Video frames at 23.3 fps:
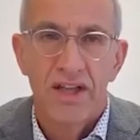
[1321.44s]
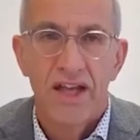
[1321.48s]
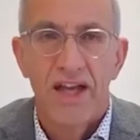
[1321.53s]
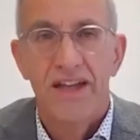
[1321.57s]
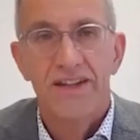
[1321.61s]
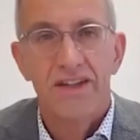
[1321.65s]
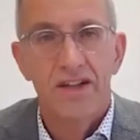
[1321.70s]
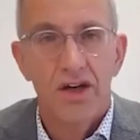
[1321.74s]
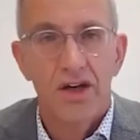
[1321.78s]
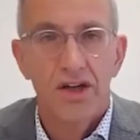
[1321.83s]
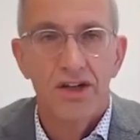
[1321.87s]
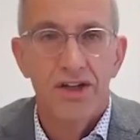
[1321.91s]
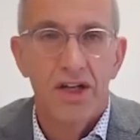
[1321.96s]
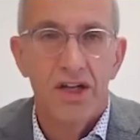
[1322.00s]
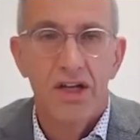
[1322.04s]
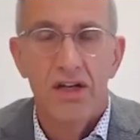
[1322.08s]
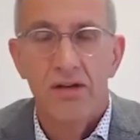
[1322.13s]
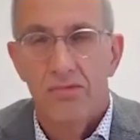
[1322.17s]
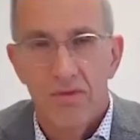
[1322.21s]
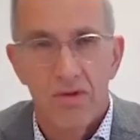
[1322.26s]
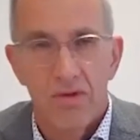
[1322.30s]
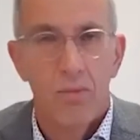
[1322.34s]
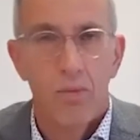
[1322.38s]
and the other
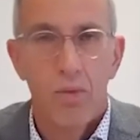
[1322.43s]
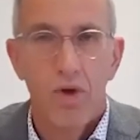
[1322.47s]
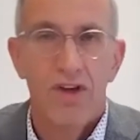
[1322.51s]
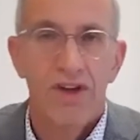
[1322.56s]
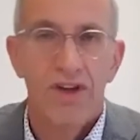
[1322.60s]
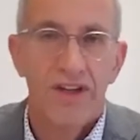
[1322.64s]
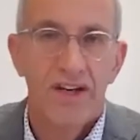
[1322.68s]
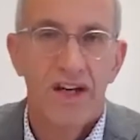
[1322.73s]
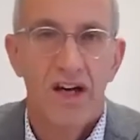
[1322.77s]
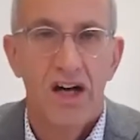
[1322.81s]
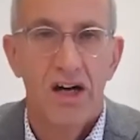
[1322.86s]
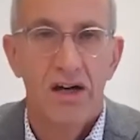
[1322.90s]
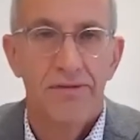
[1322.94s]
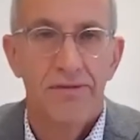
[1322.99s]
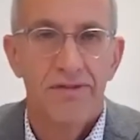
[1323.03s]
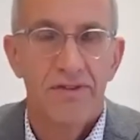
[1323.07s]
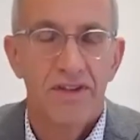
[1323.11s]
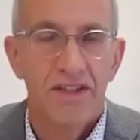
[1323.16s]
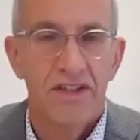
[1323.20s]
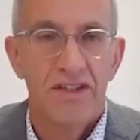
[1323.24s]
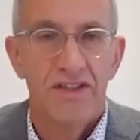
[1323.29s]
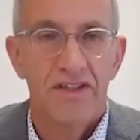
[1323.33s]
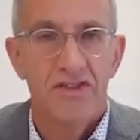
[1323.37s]
one and a half
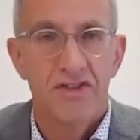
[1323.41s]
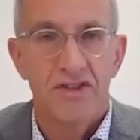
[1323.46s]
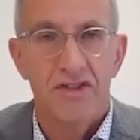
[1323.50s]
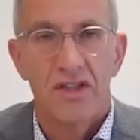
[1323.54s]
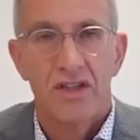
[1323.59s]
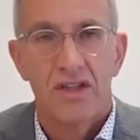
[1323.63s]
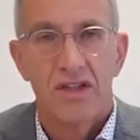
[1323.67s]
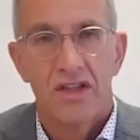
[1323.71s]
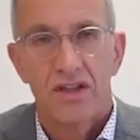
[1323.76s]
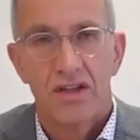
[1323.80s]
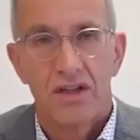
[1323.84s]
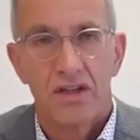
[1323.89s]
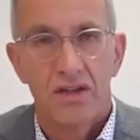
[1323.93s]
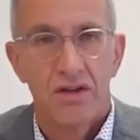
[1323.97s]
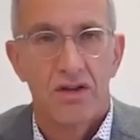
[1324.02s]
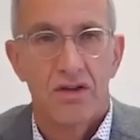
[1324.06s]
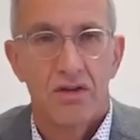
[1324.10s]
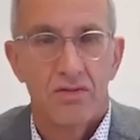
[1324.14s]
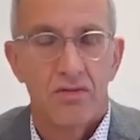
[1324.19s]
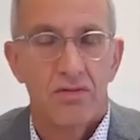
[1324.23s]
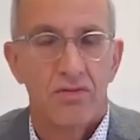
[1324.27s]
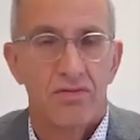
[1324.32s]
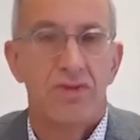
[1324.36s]
is uh,
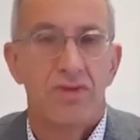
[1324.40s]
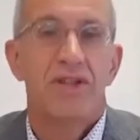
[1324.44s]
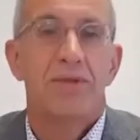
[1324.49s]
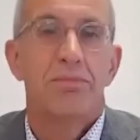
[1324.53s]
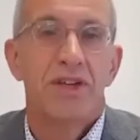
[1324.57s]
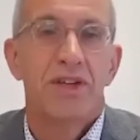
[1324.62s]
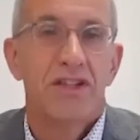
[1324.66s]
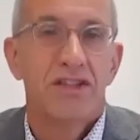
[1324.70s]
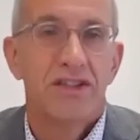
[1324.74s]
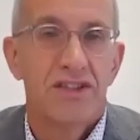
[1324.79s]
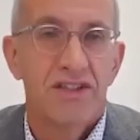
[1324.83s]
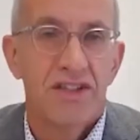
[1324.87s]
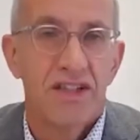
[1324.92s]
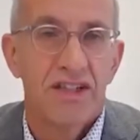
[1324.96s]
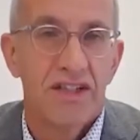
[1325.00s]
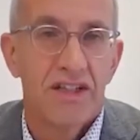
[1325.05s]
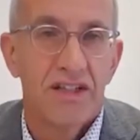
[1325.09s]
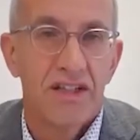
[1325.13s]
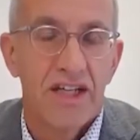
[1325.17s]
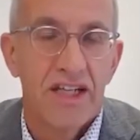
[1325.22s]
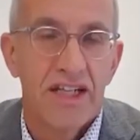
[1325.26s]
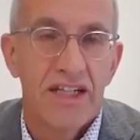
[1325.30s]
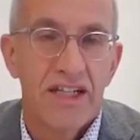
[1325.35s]
it in
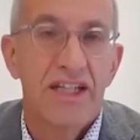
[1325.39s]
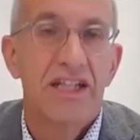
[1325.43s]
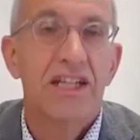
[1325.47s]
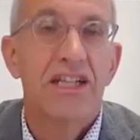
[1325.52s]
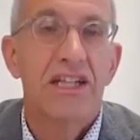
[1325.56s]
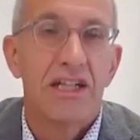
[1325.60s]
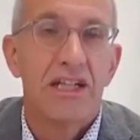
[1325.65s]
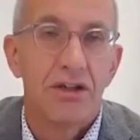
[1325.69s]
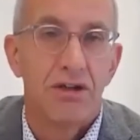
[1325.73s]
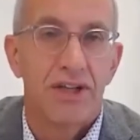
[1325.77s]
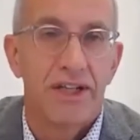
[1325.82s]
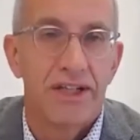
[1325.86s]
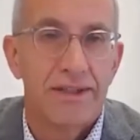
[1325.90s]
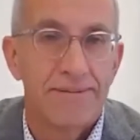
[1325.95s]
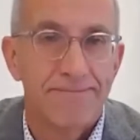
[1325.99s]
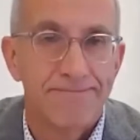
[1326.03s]
an, in an e-learning.